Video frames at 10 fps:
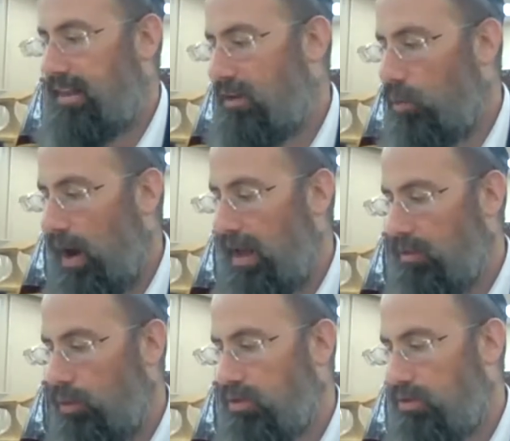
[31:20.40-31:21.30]
wine or
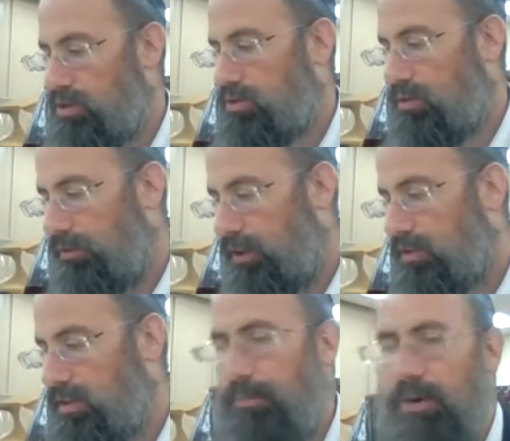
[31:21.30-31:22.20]
water which is
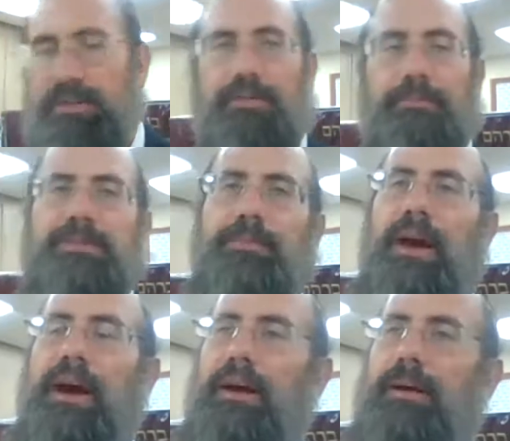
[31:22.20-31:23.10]
revealed is possible from Mizbeach.